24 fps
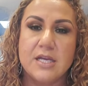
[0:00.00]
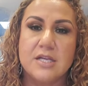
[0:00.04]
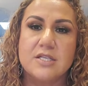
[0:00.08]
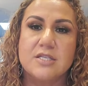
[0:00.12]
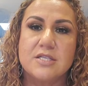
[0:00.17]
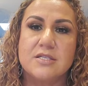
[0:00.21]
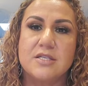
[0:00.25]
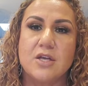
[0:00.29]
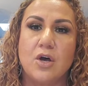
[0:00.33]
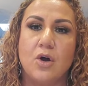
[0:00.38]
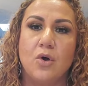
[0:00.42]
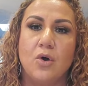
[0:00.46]

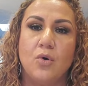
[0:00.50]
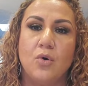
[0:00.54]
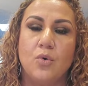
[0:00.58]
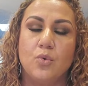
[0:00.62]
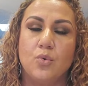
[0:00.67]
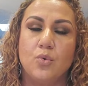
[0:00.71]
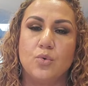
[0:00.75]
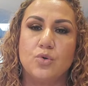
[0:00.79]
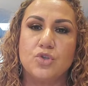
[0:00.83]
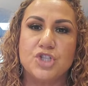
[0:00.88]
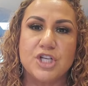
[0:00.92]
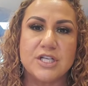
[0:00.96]
So
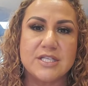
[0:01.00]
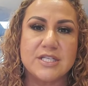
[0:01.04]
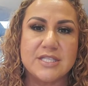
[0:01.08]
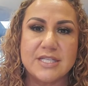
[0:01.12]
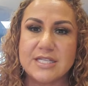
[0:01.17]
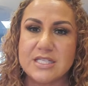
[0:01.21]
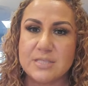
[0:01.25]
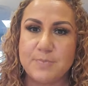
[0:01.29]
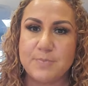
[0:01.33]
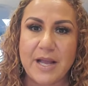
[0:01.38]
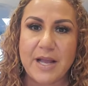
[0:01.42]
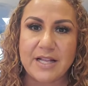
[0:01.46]
just
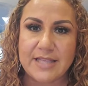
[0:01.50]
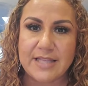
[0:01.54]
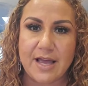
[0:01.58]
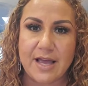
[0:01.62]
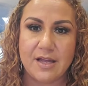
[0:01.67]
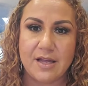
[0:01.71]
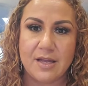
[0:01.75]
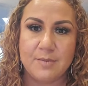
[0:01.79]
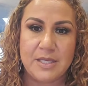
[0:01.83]
expect that.